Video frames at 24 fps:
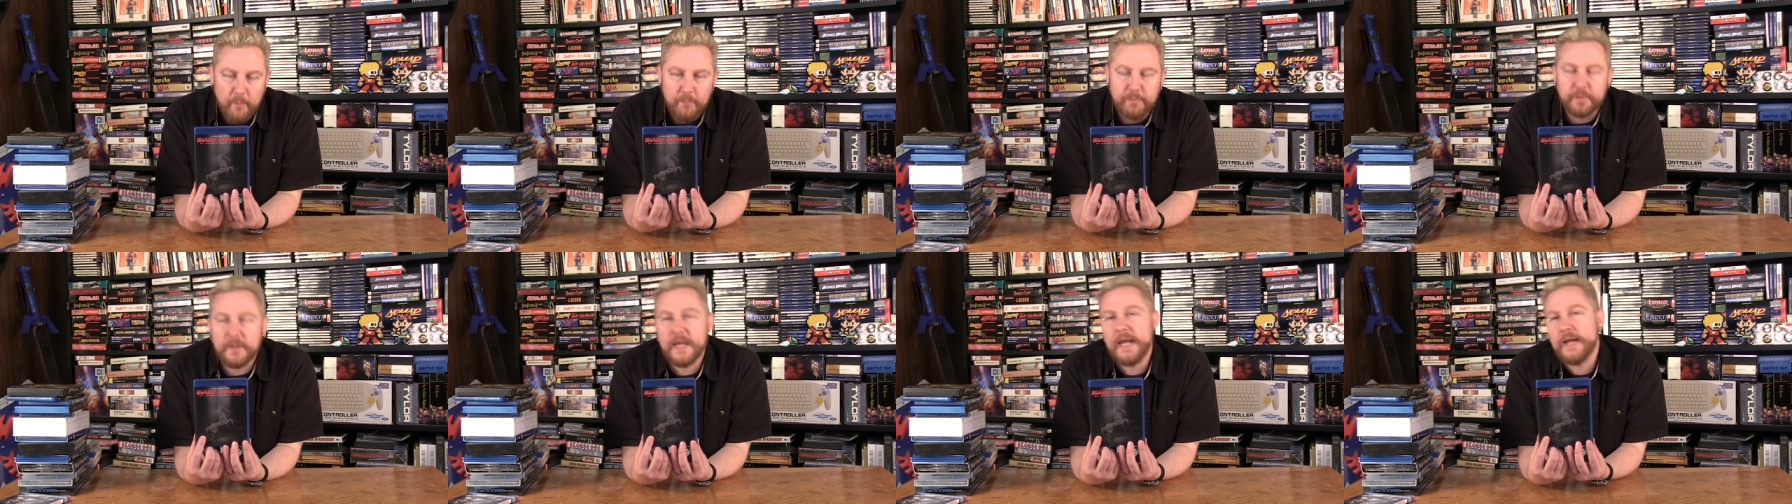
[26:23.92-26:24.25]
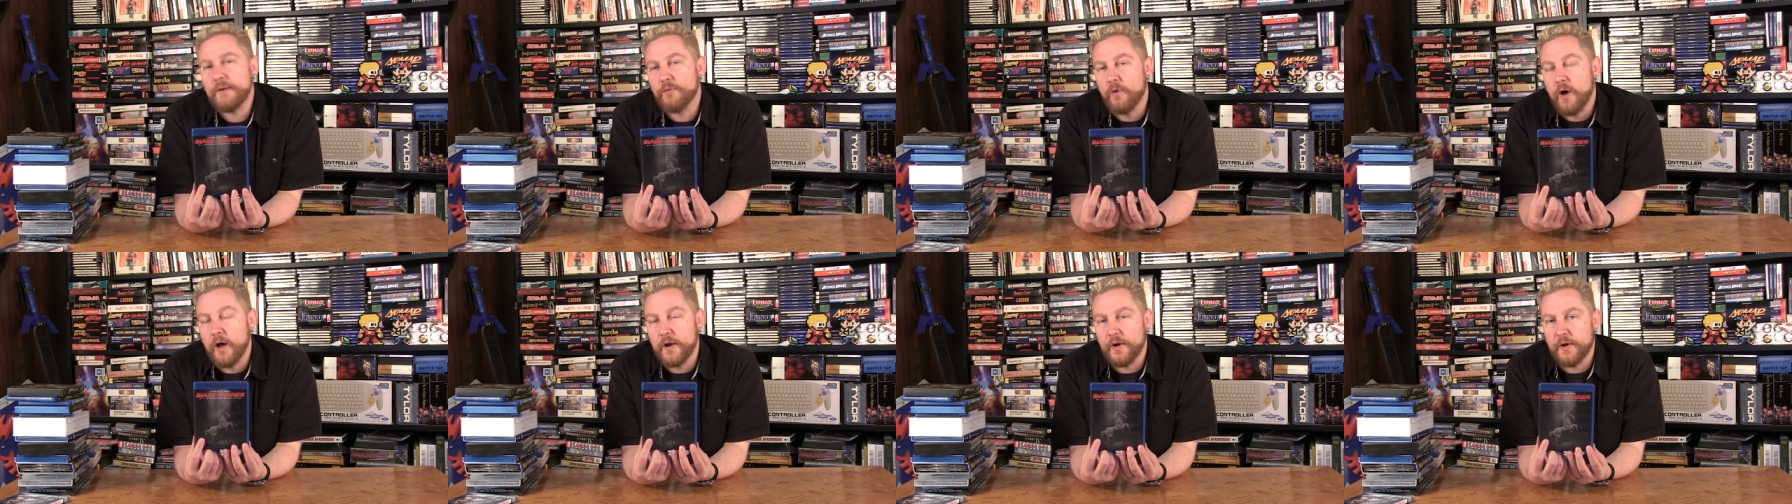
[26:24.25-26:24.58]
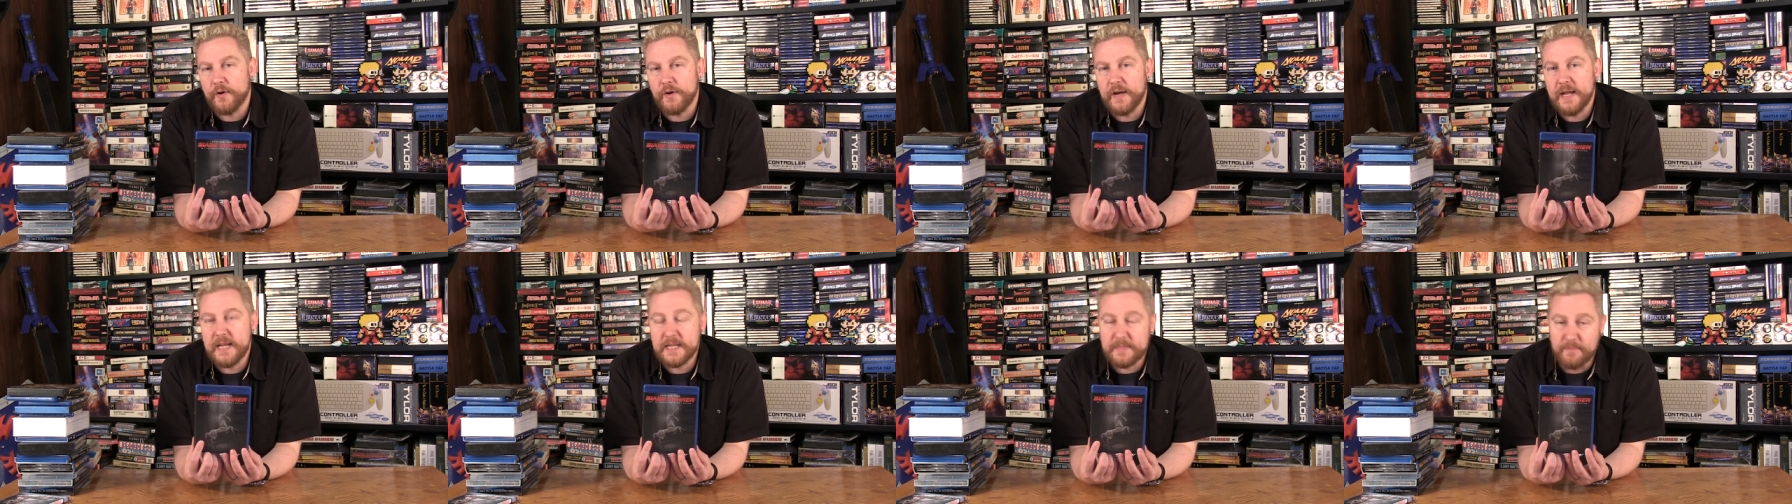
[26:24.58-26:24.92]
Blade
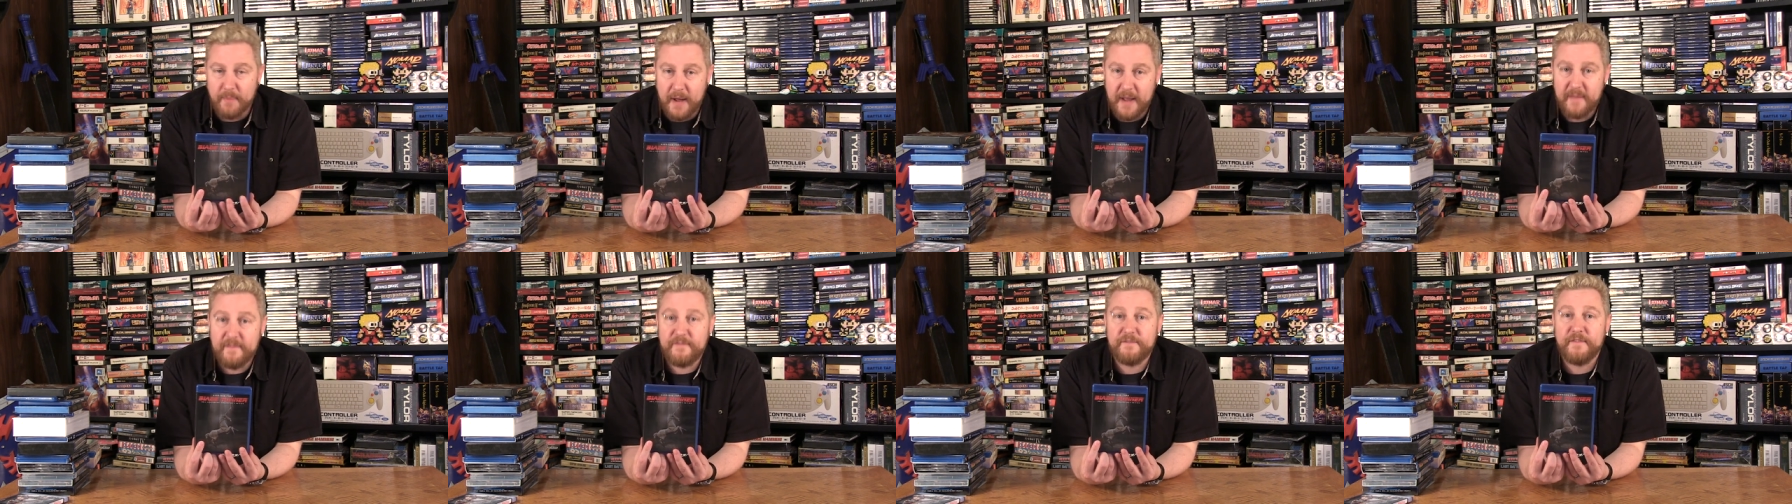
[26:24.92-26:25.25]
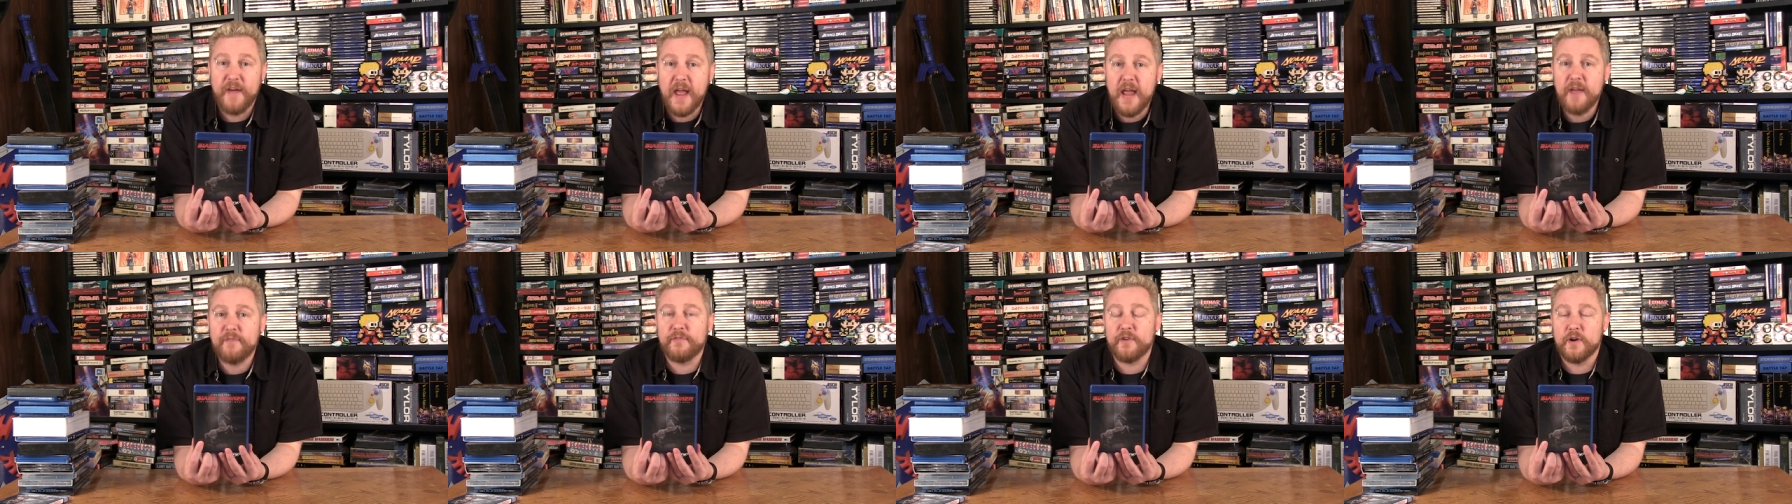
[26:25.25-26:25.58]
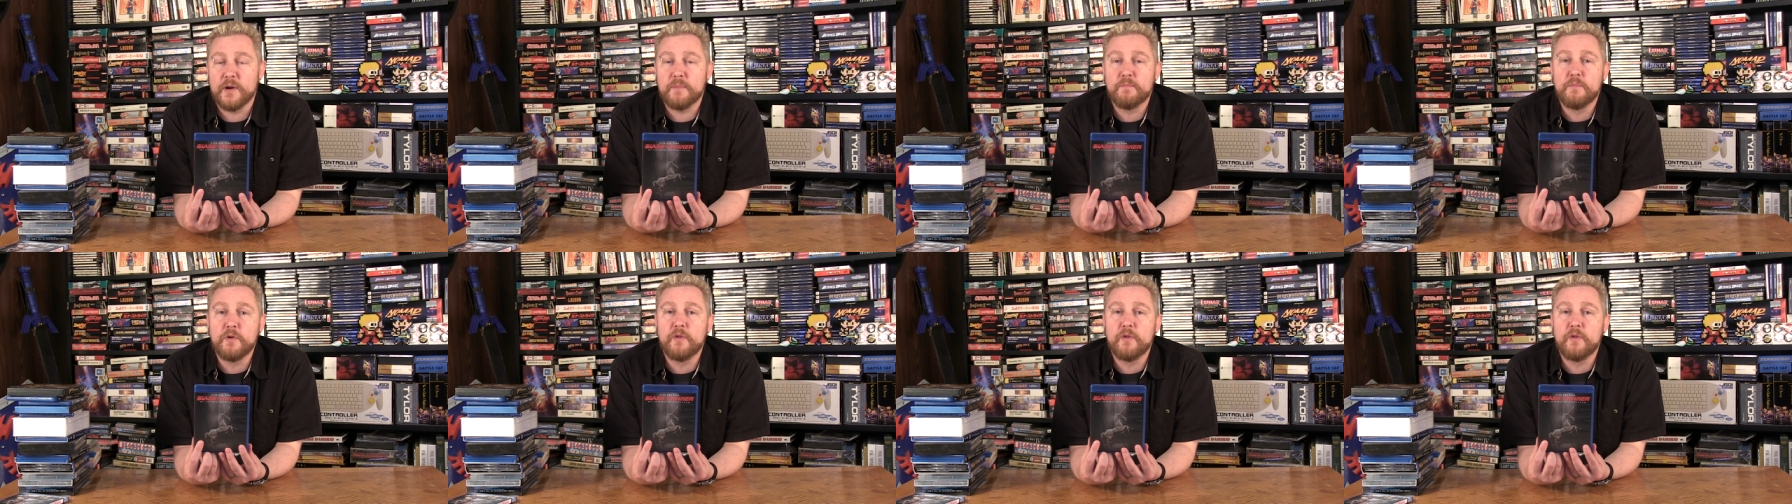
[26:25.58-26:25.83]
Runner is my favorite